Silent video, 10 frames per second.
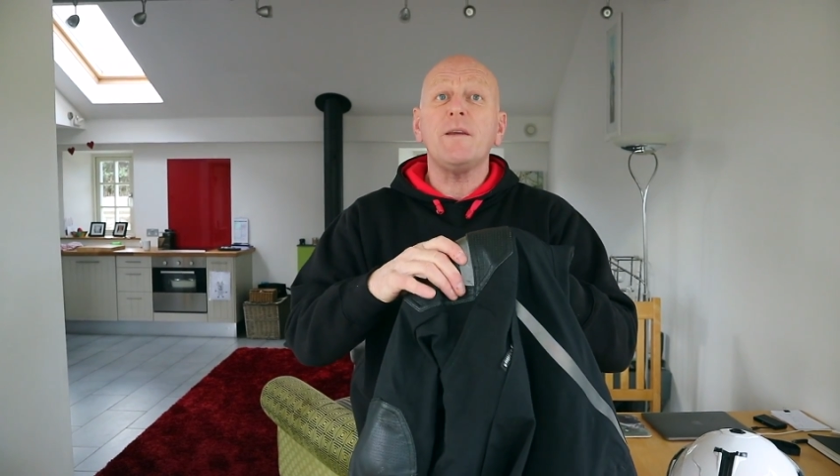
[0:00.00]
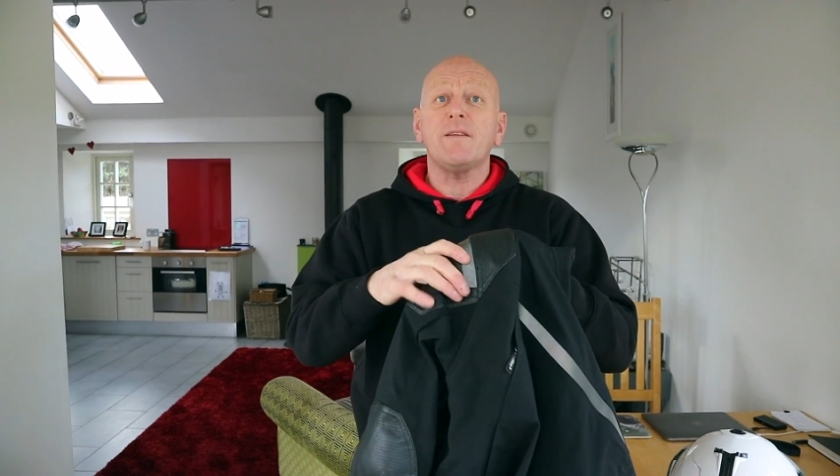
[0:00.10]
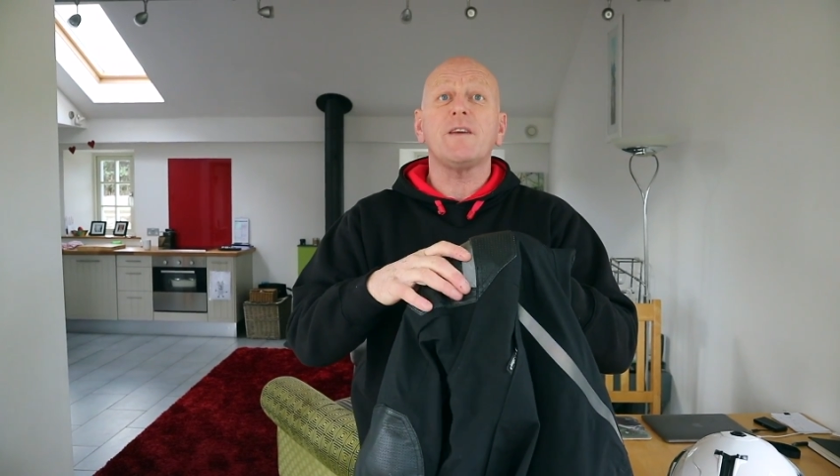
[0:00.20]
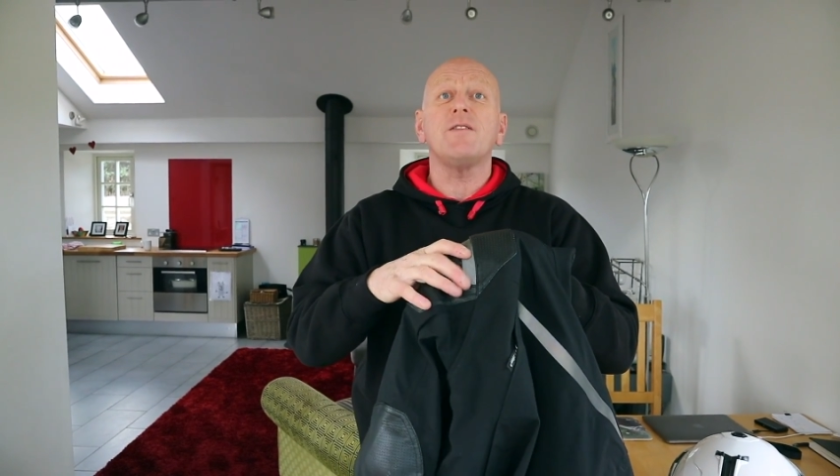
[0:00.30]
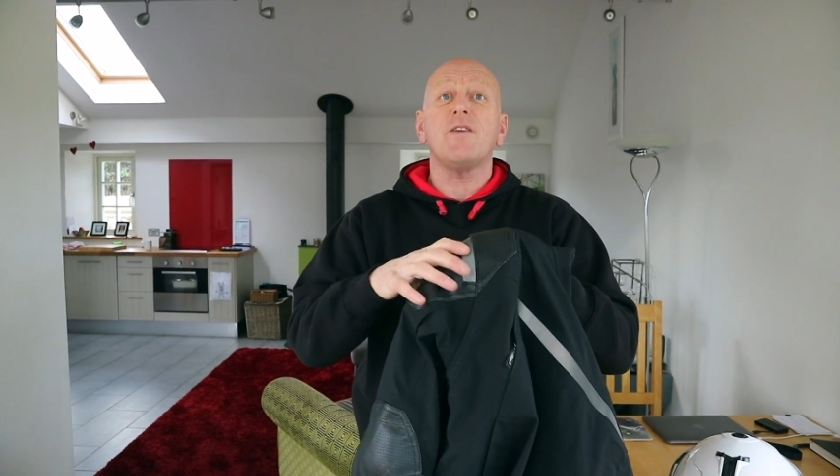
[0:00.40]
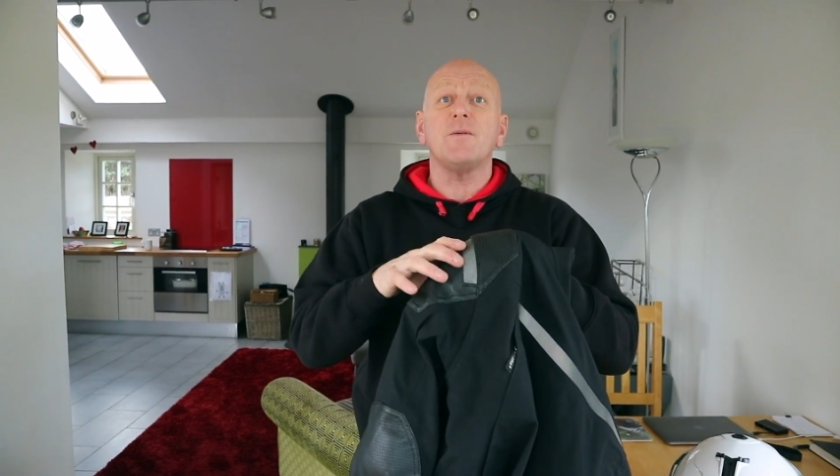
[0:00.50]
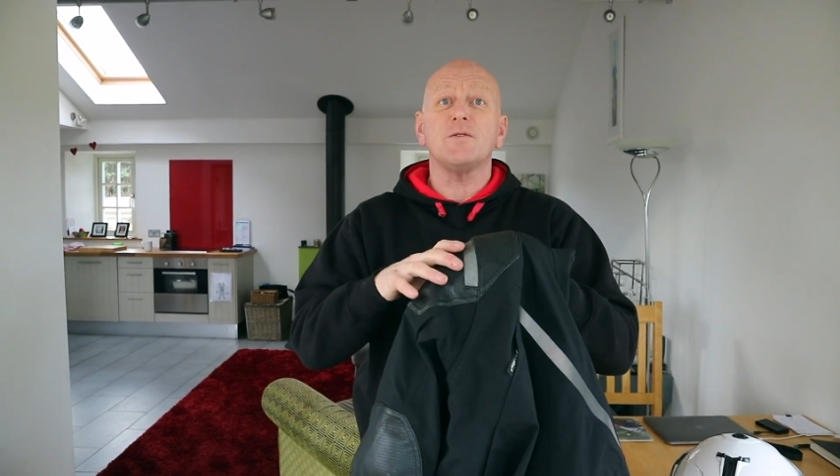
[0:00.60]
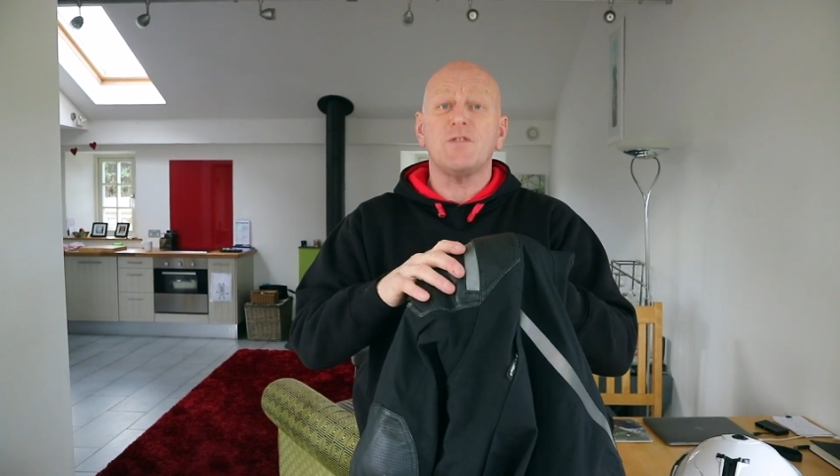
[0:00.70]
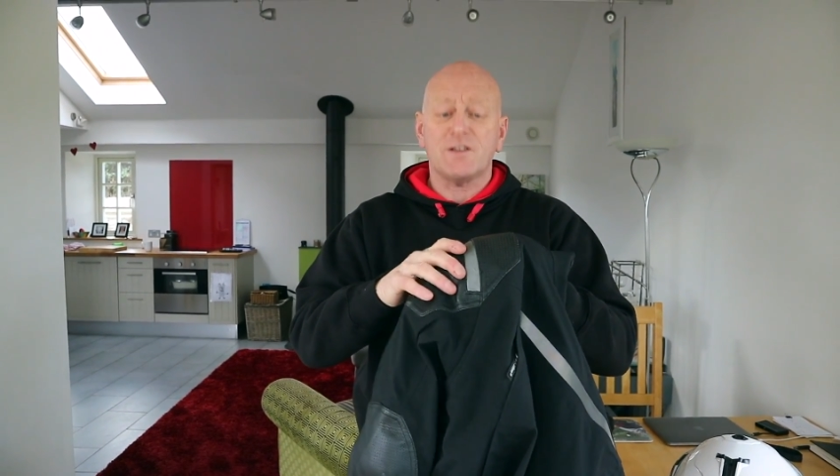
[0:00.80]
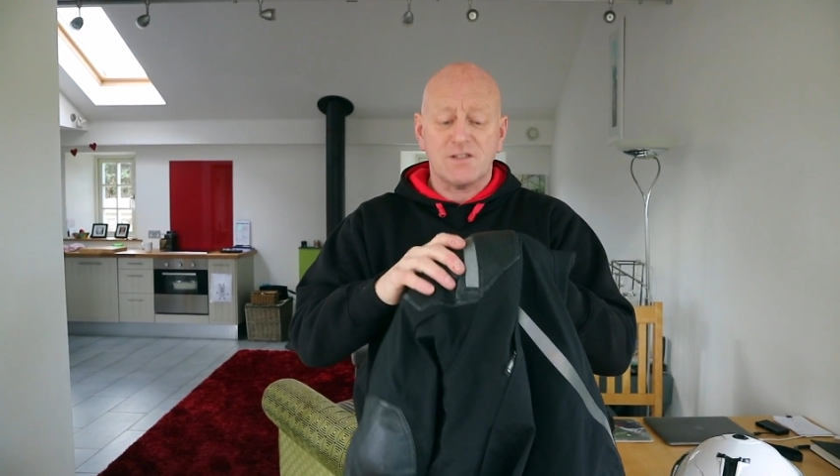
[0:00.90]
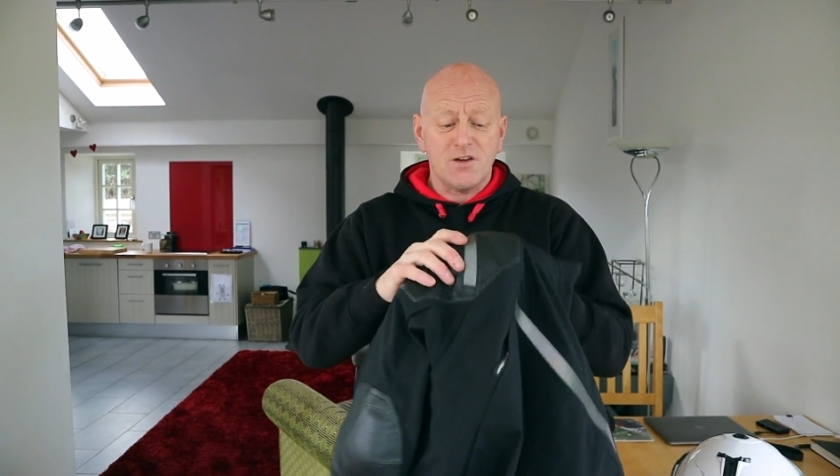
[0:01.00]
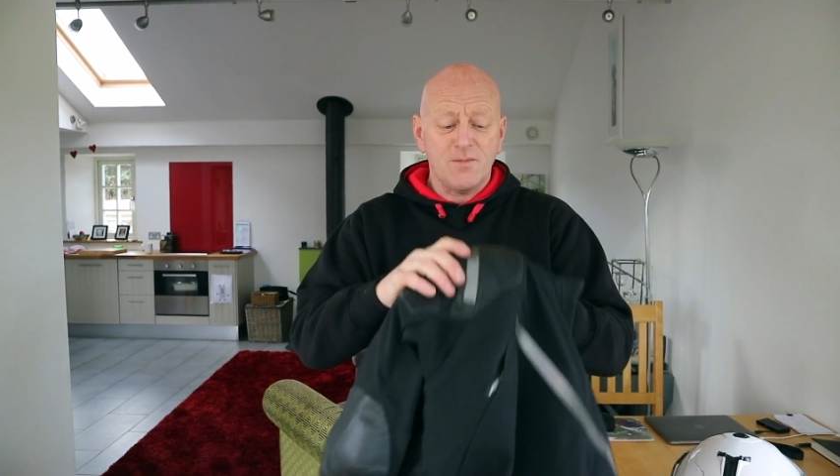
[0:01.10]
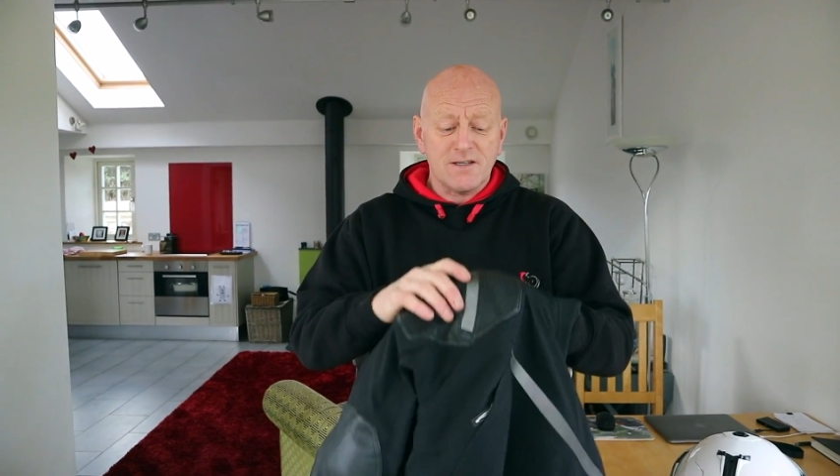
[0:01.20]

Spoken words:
Thank you very much for that, Toby.